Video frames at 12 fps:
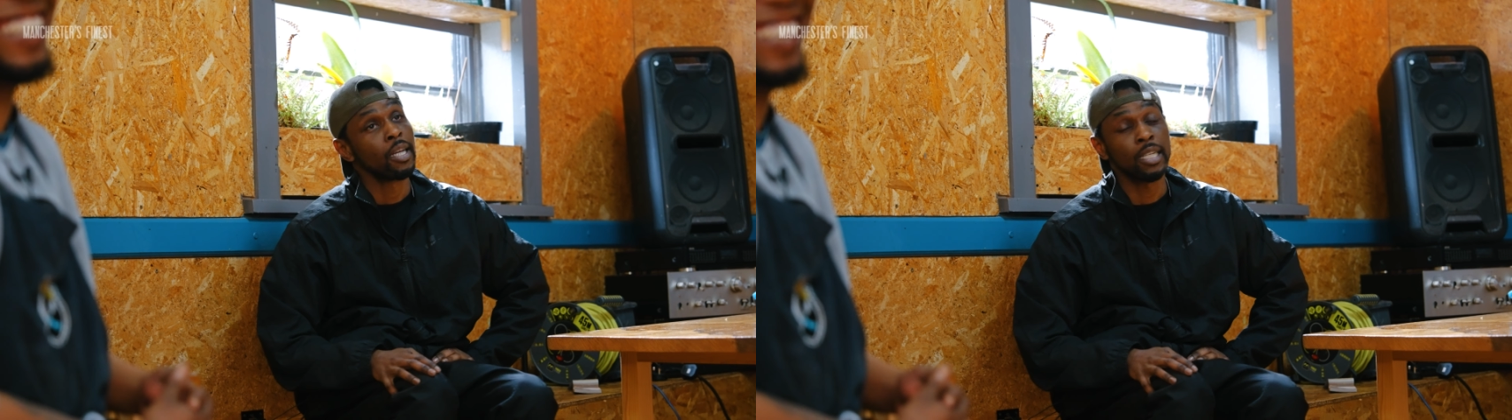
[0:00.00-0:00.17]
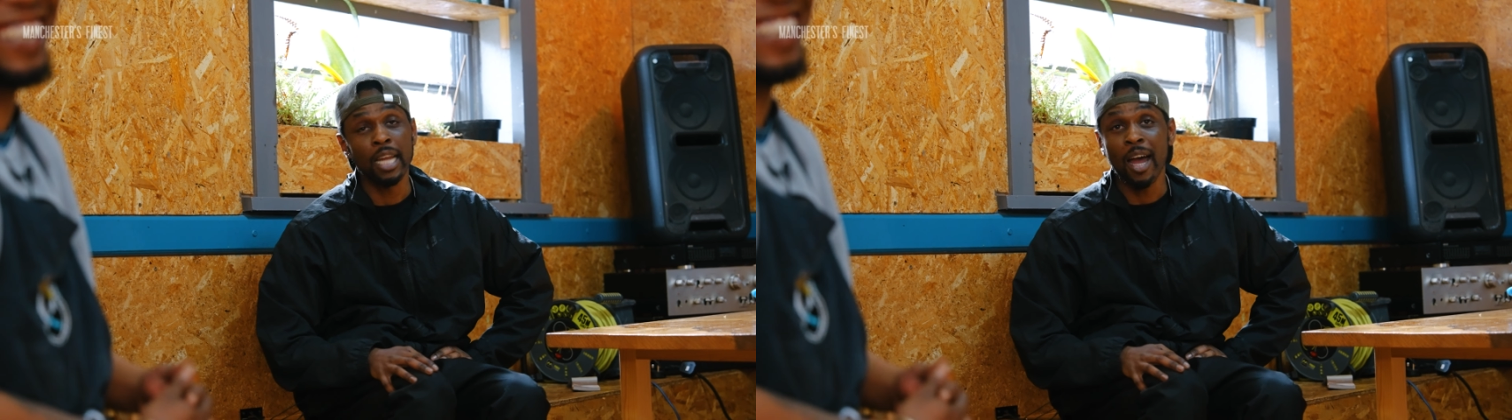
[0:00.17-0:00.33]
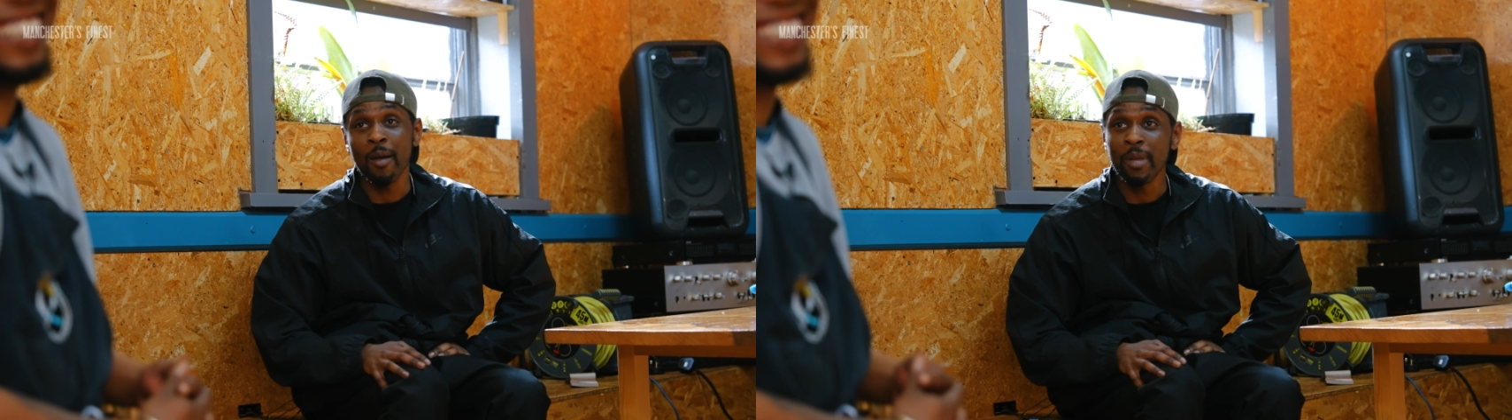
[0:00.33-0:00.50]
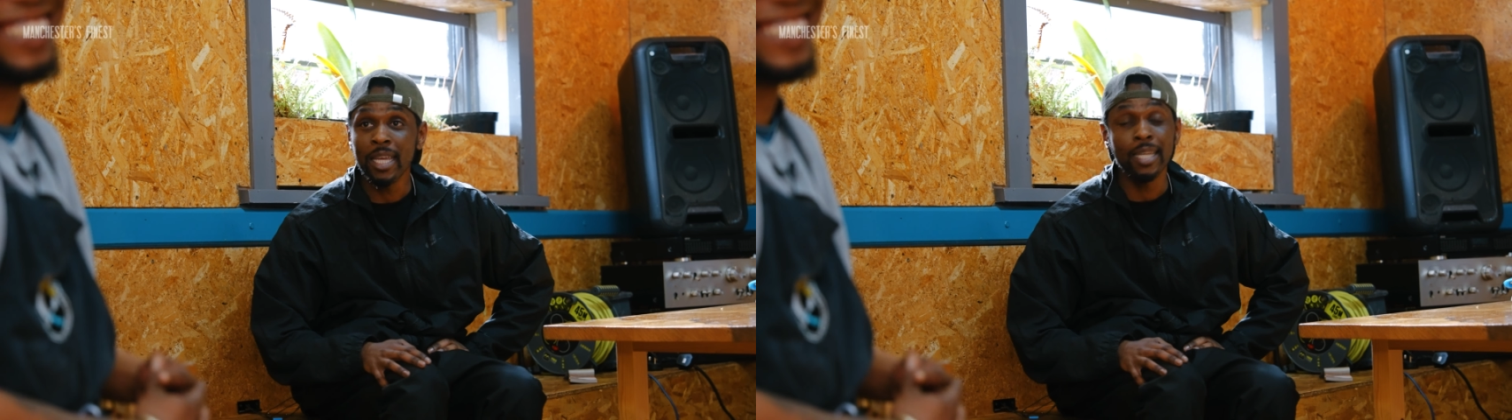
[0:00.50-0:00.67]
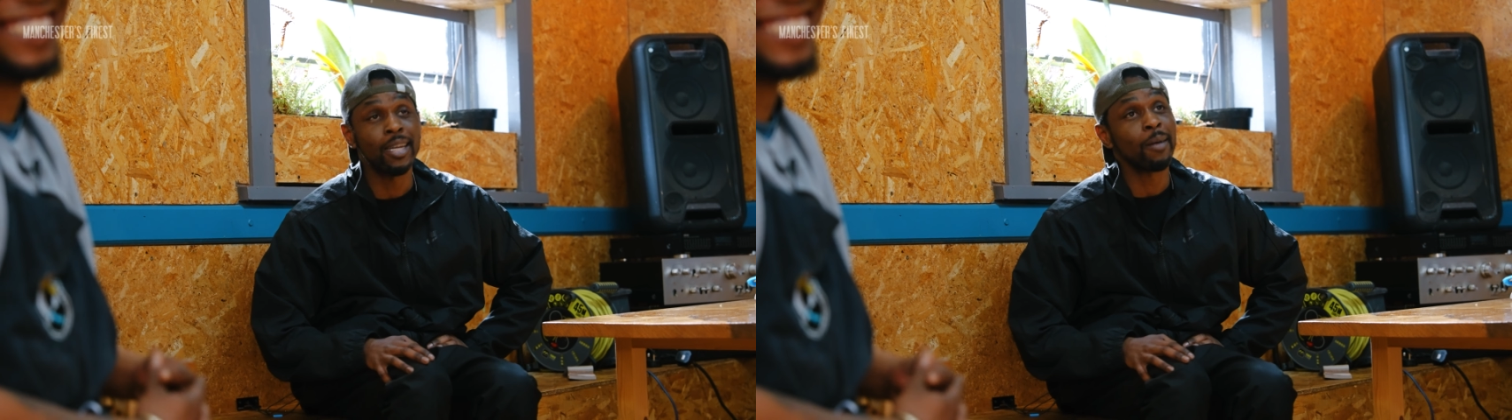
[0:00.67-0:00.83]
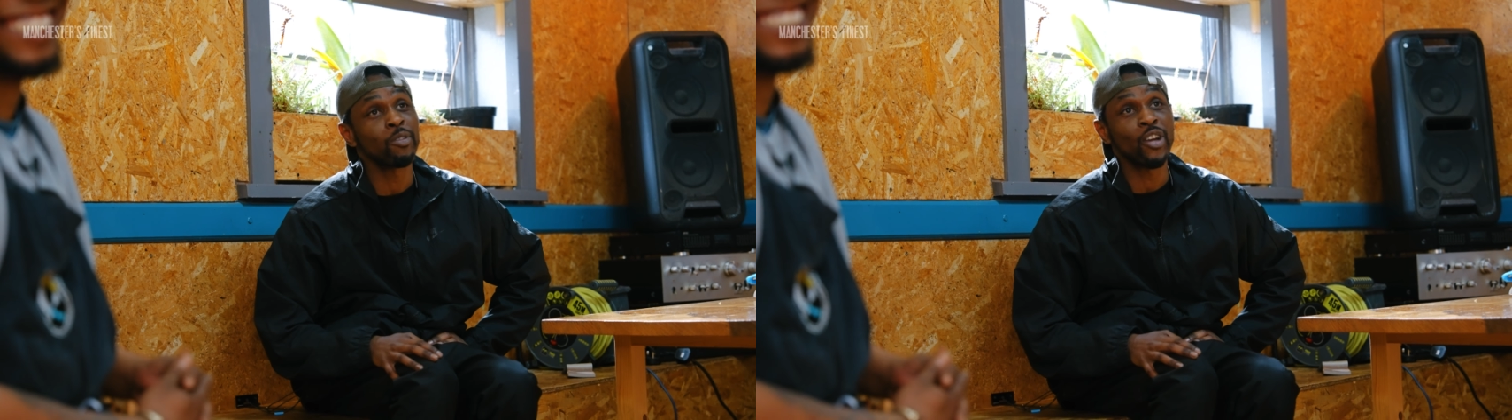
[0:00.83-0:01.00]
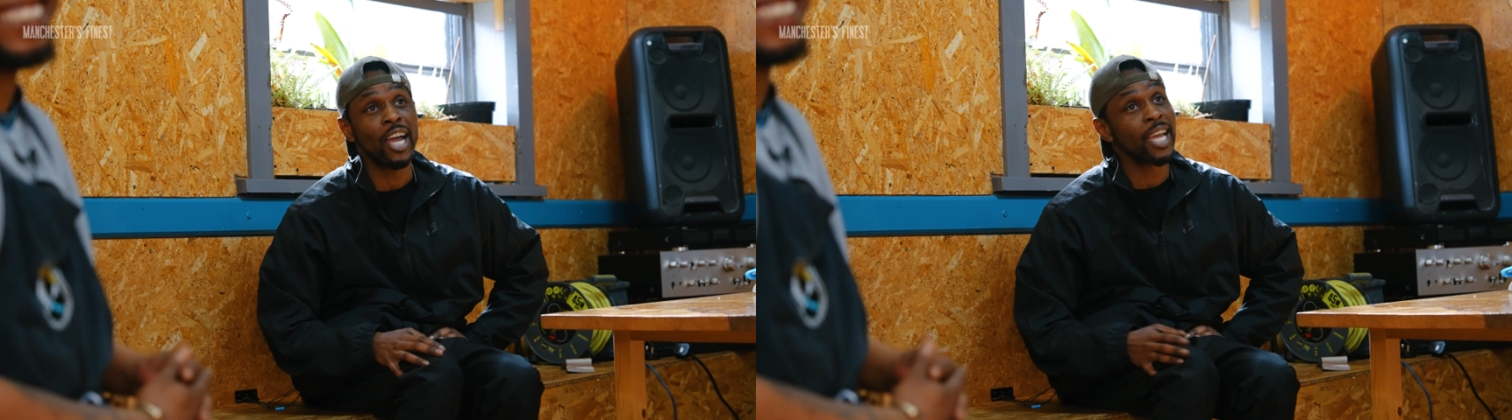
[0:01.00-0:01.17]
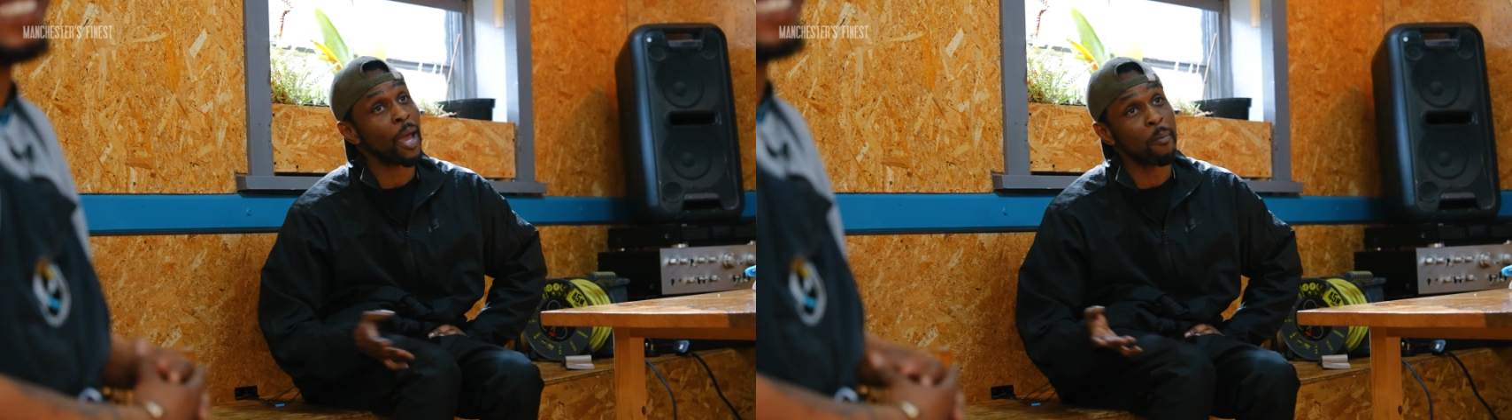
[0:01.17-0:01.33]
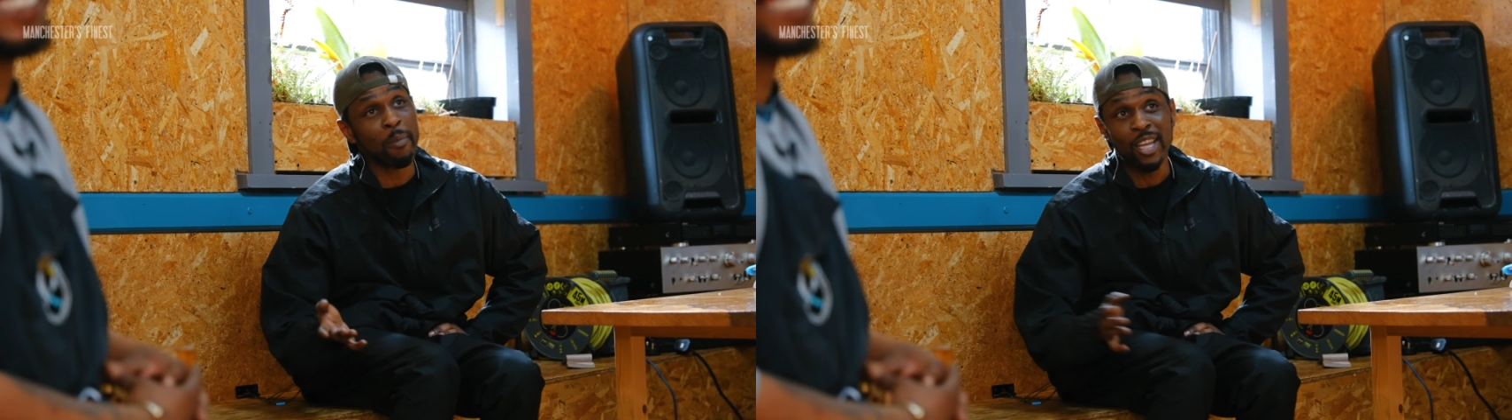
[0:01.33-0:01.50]
You know what I mean? I'm trying to
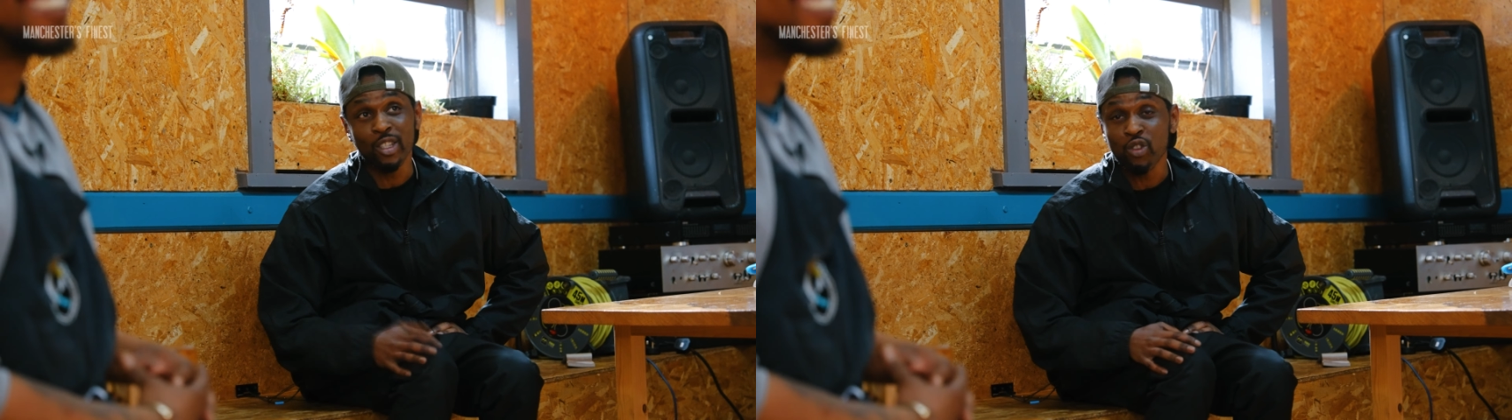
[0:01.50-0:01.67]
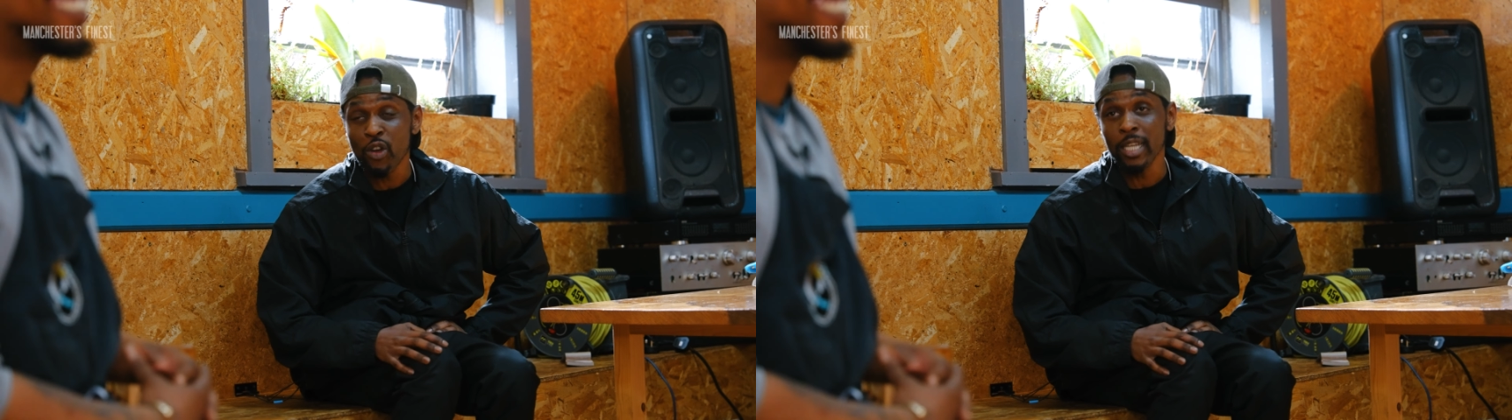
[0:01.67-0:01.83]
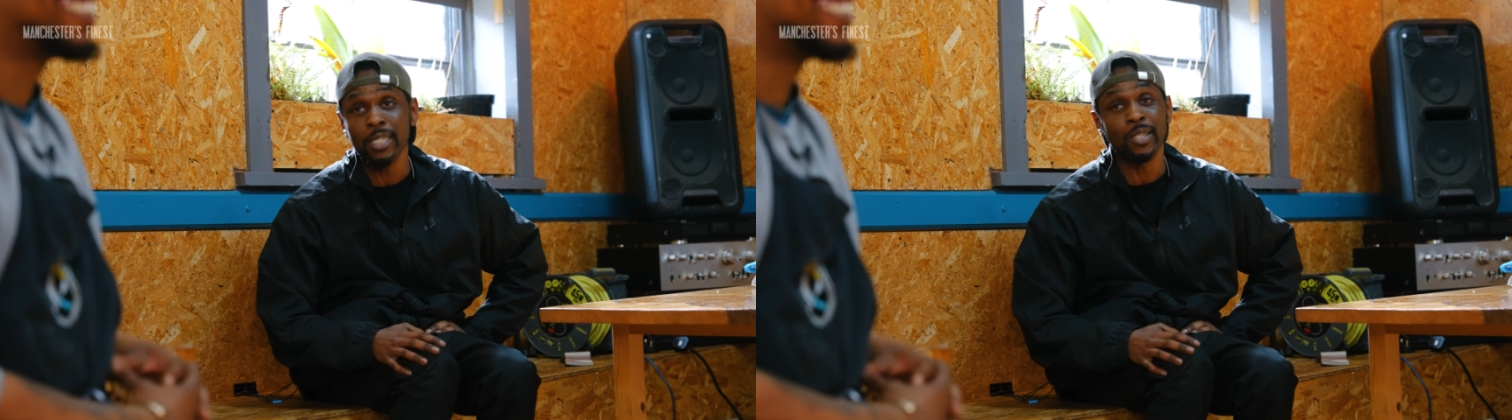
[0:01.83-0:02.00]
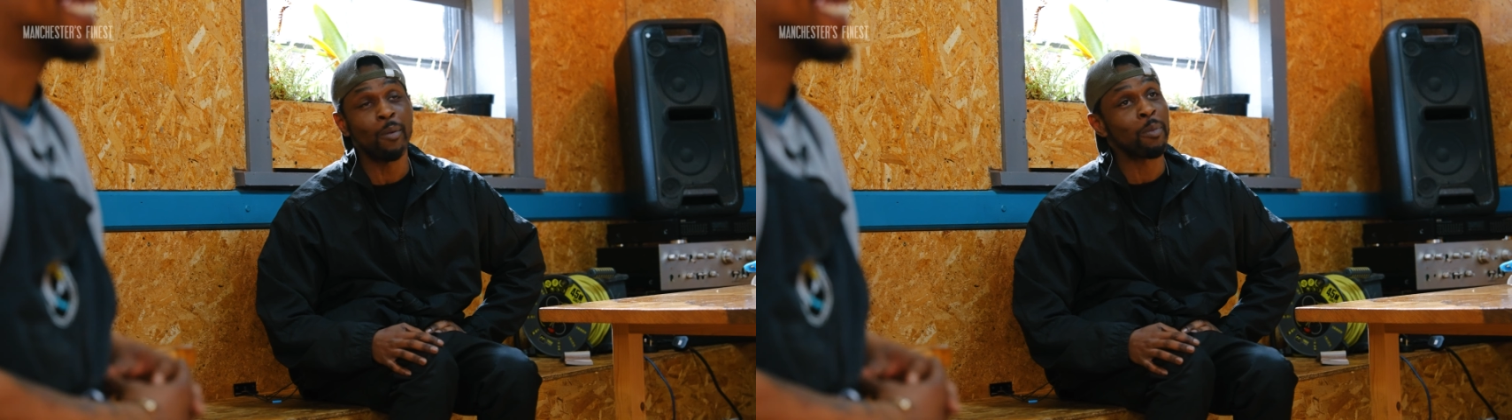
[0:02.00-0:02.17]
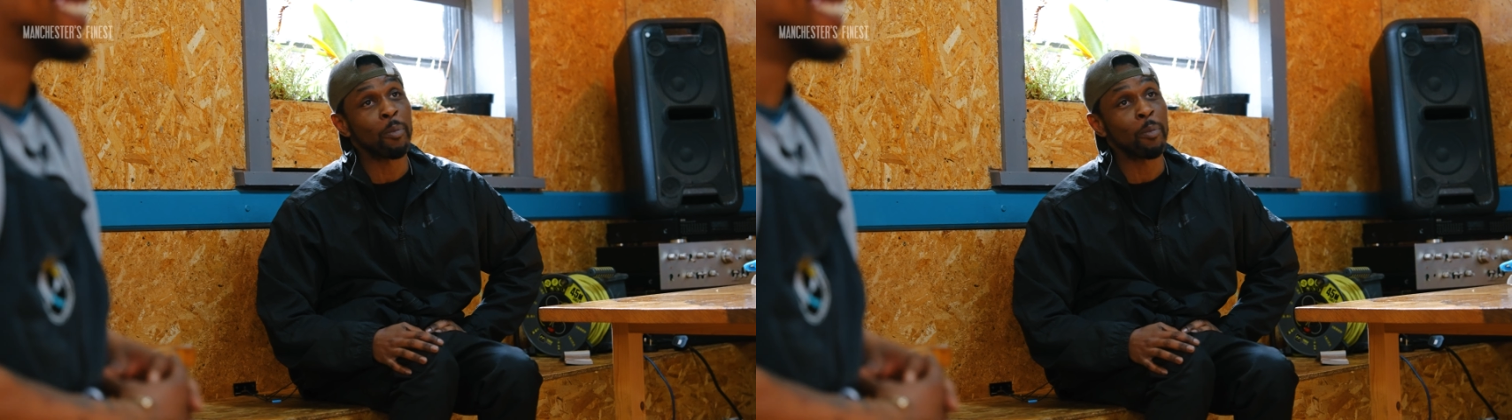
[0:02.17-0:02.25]
get mates rates on